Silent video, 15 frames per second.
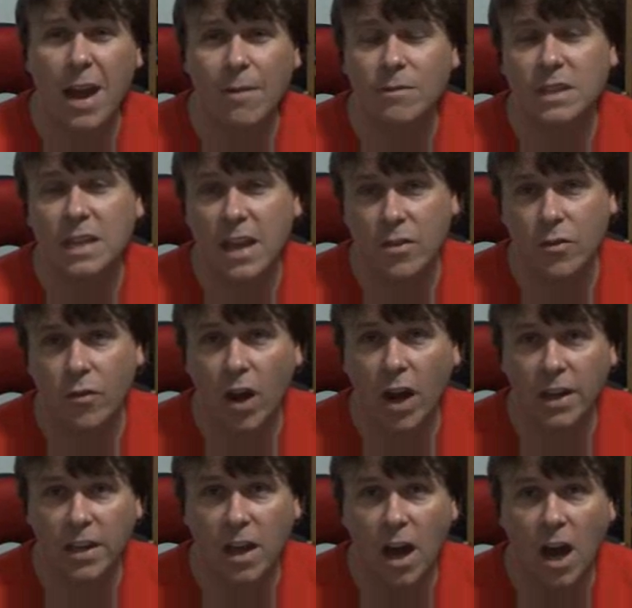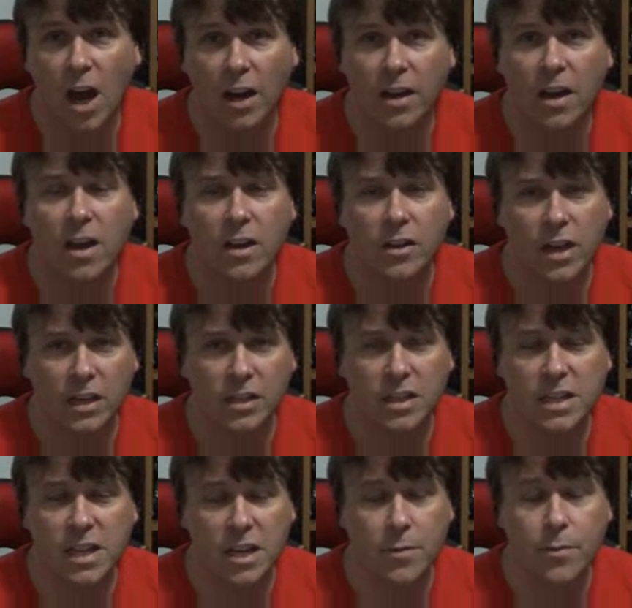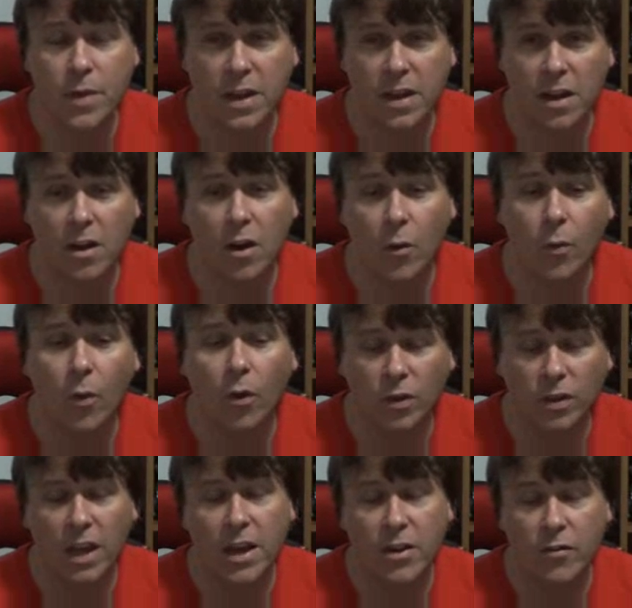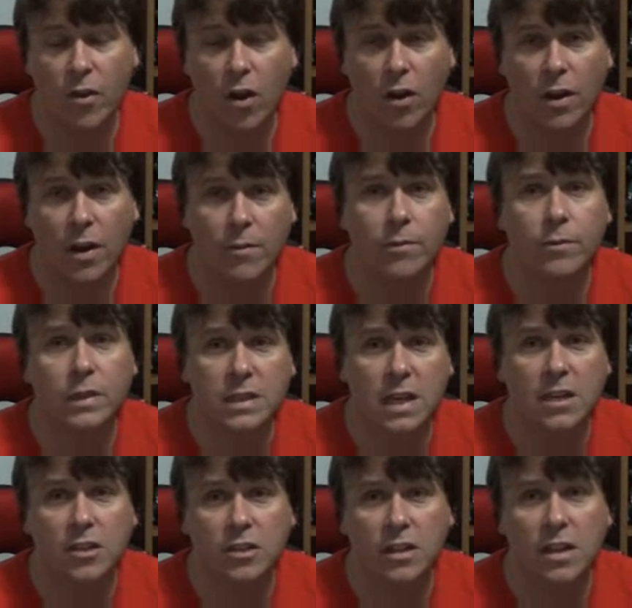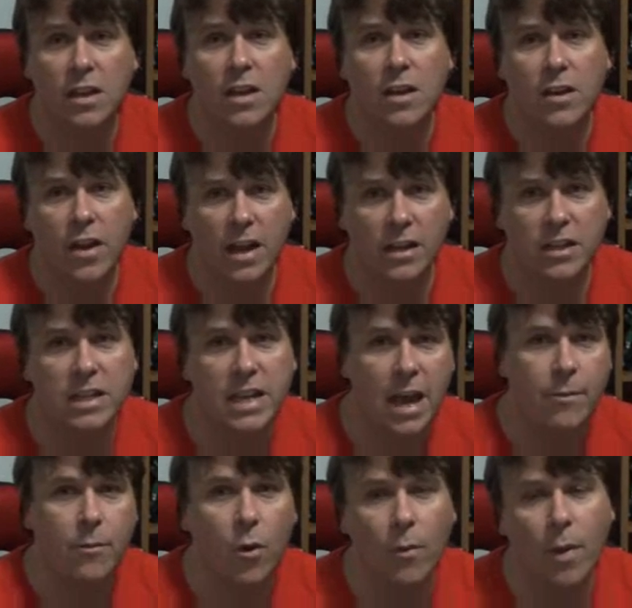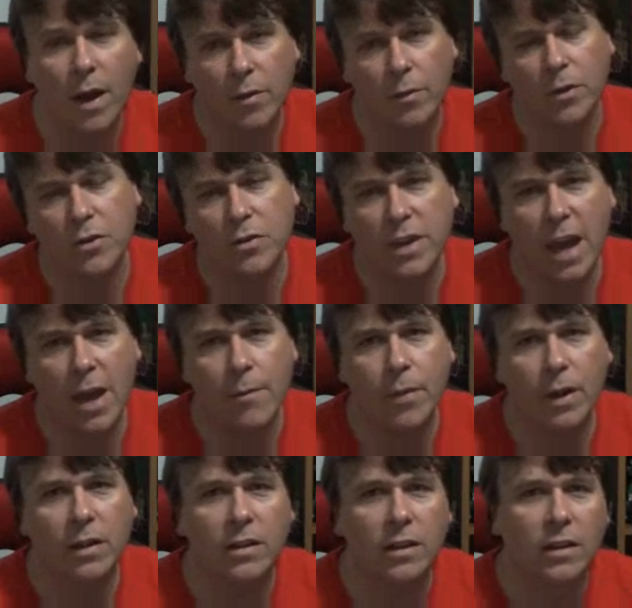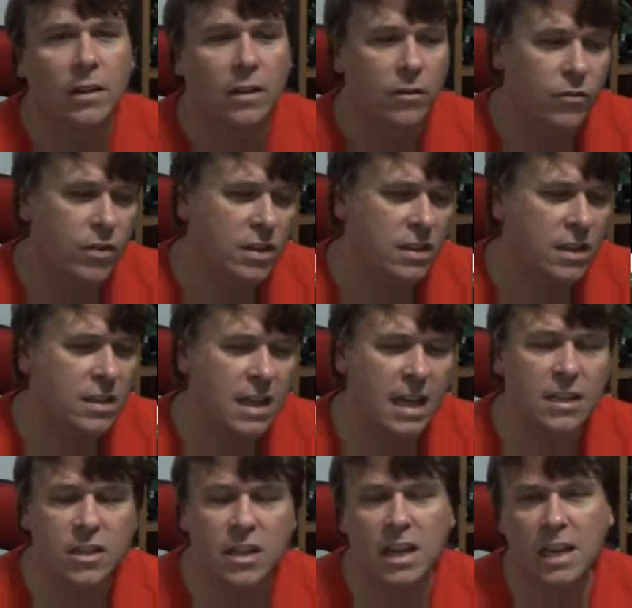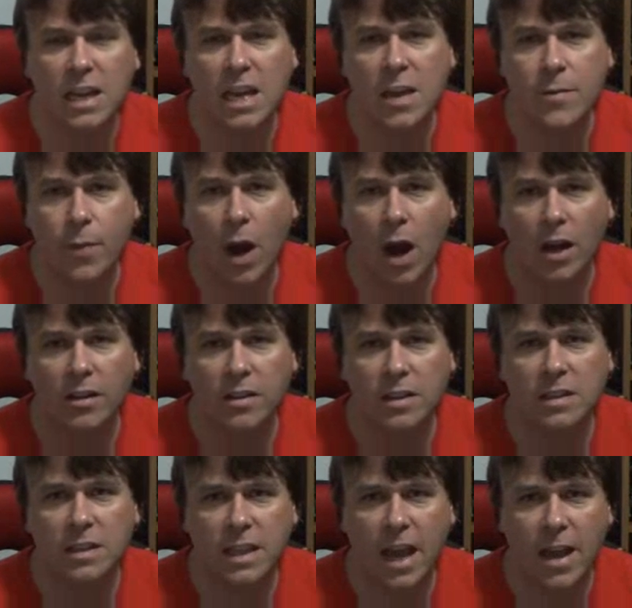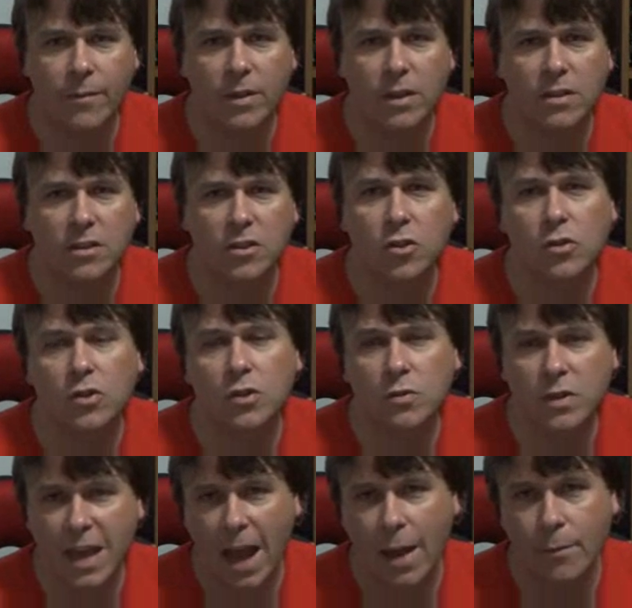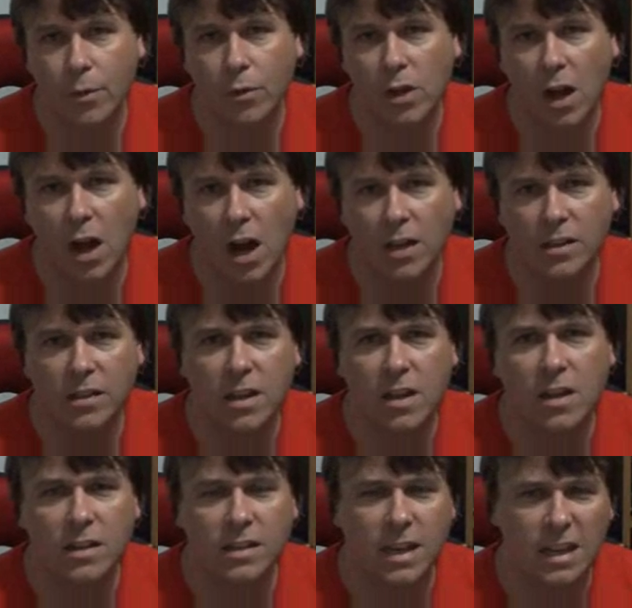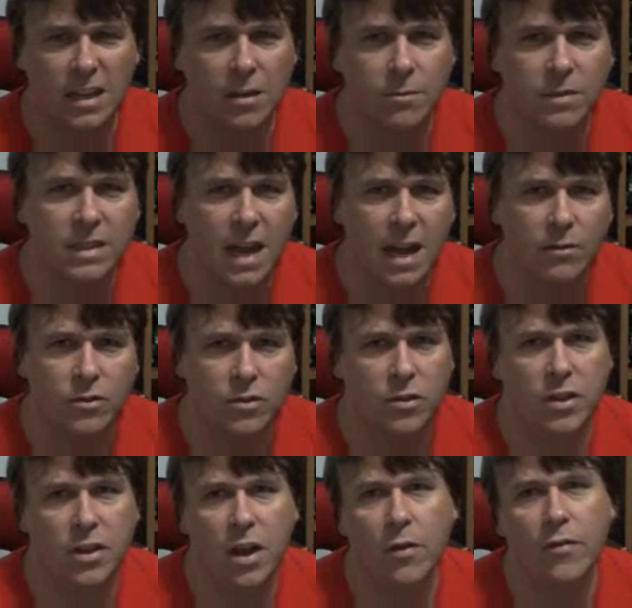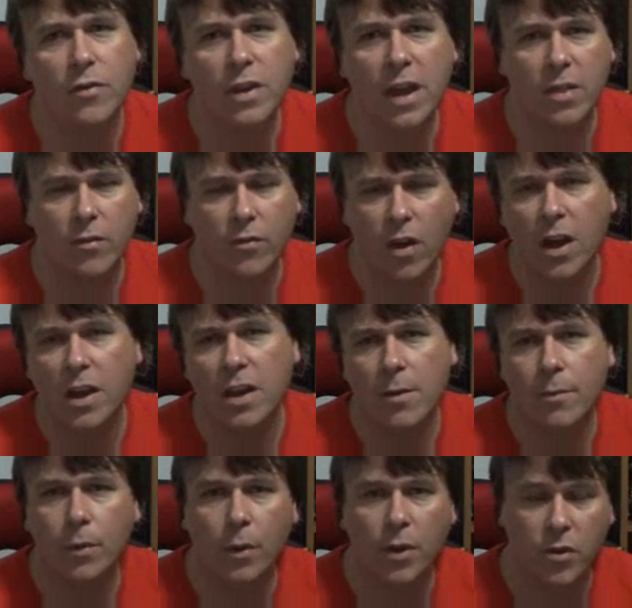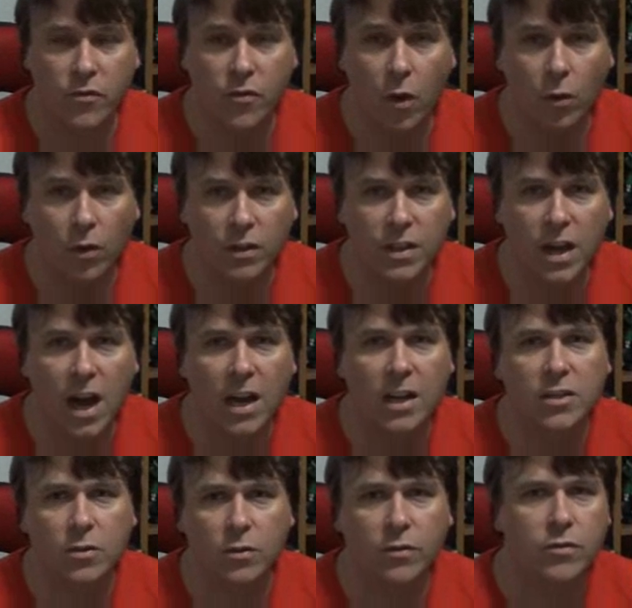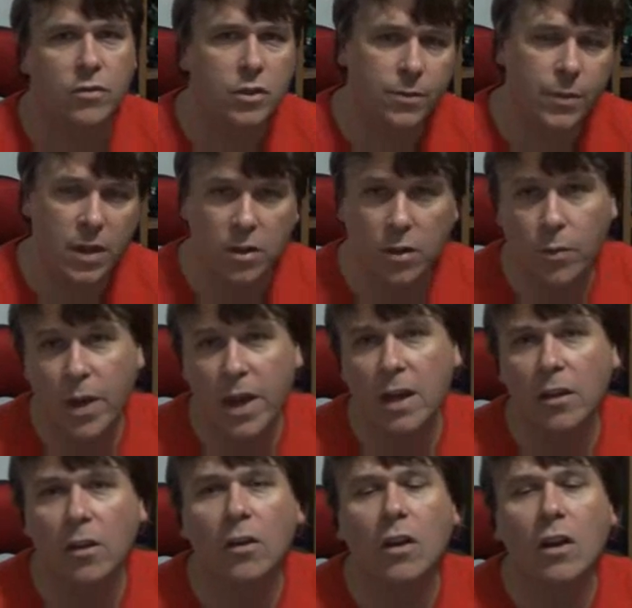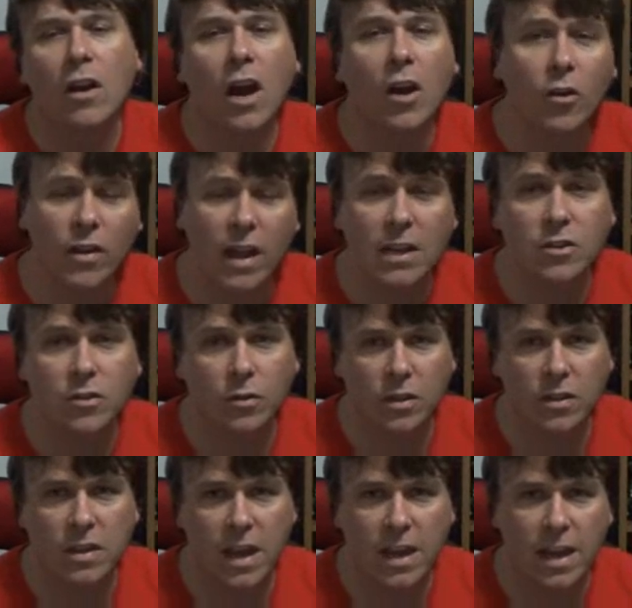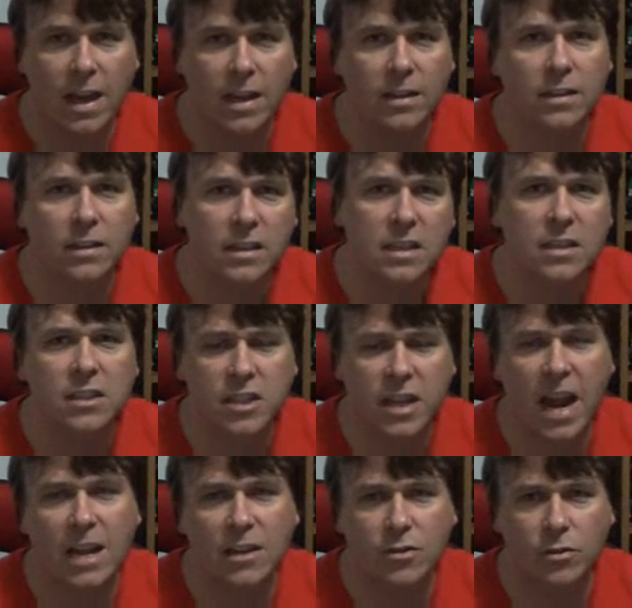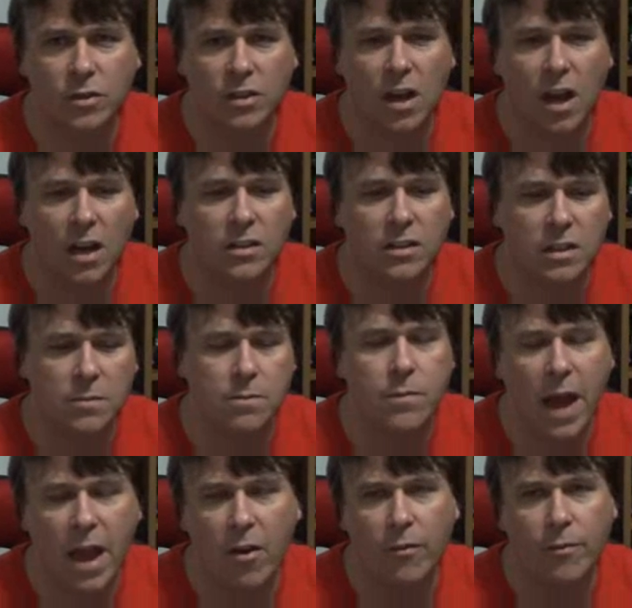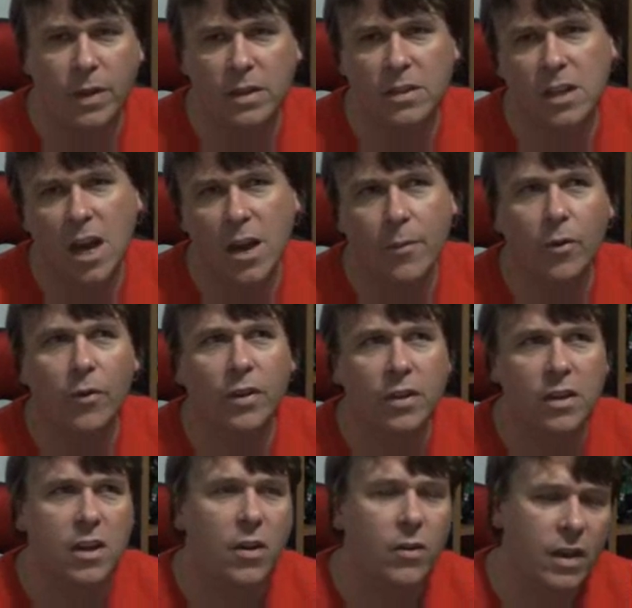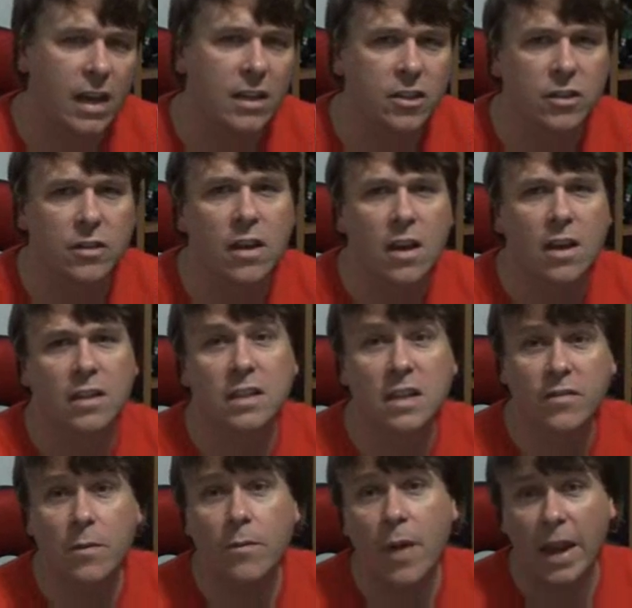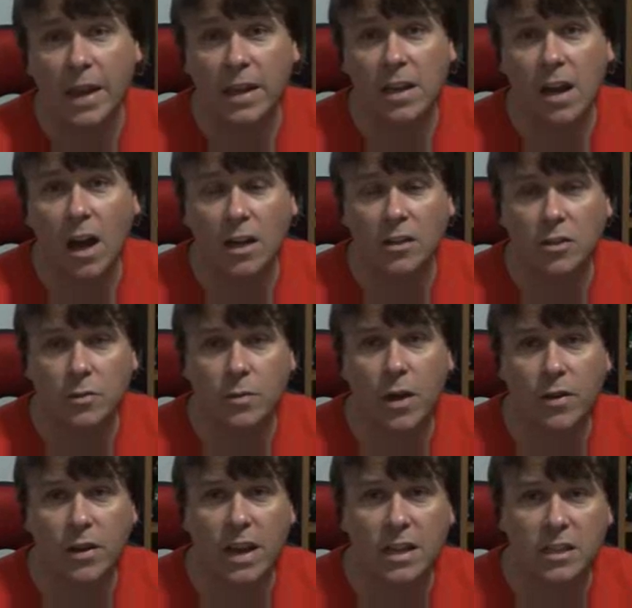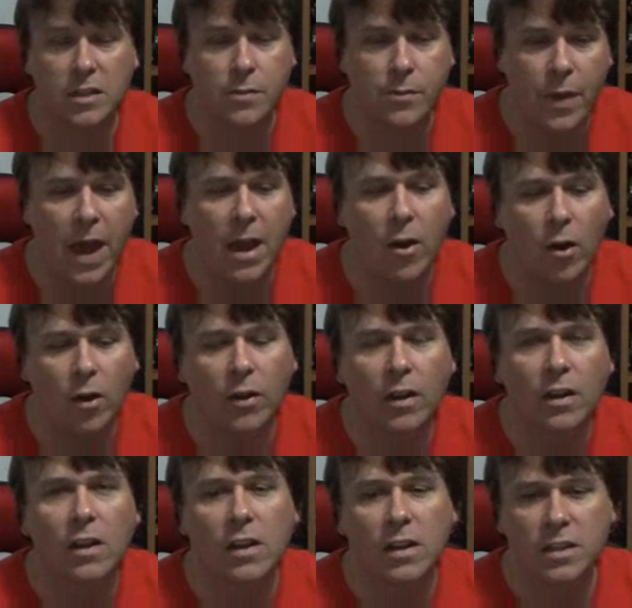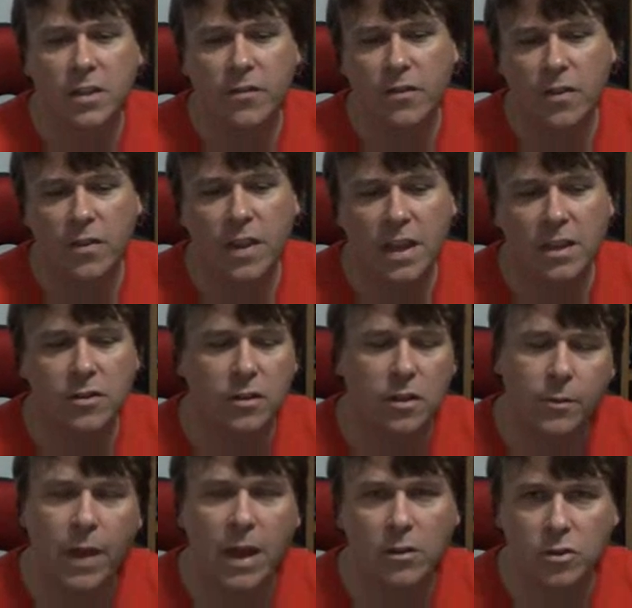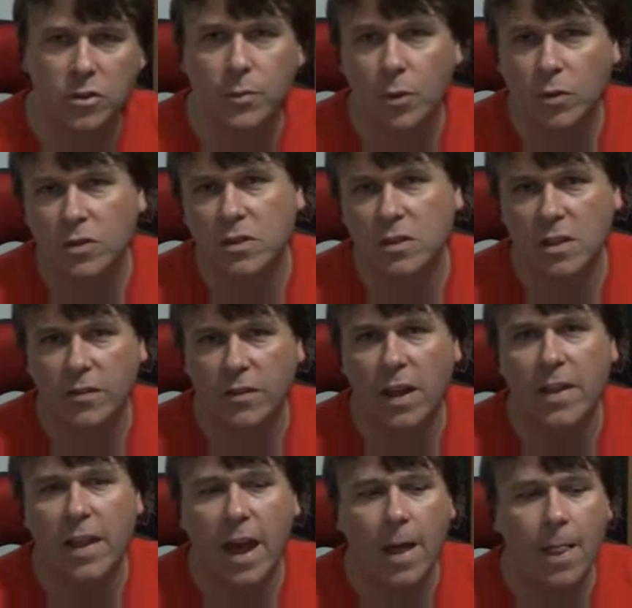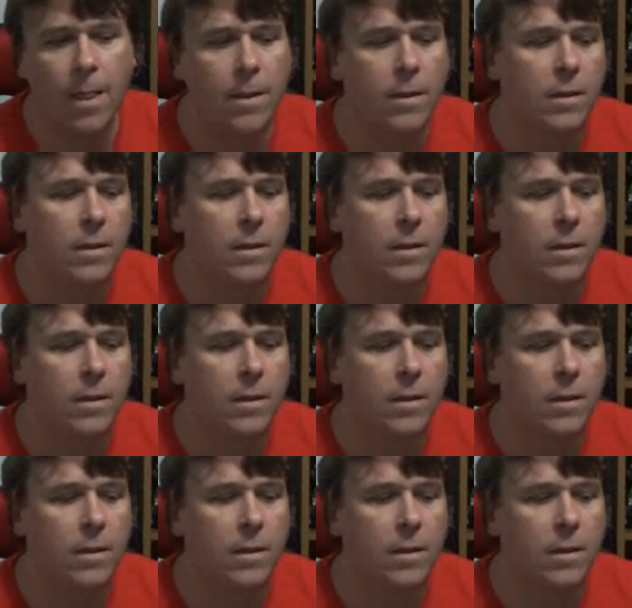happen to get the right card to actually get a bigger award later on, and potentially you actually get more back than what you get. But risk is actually a key part of this game, because there's also gamble cards. So that comes down to, you know, if you get the right number when you roll the dice, or if you spin the wheel, and all that sort of thing. And these chance sort of cards can pay off big time, or they can go against you. There's even betting cards as well. You can actually bet on different things. You can bet on sports and stuff like that.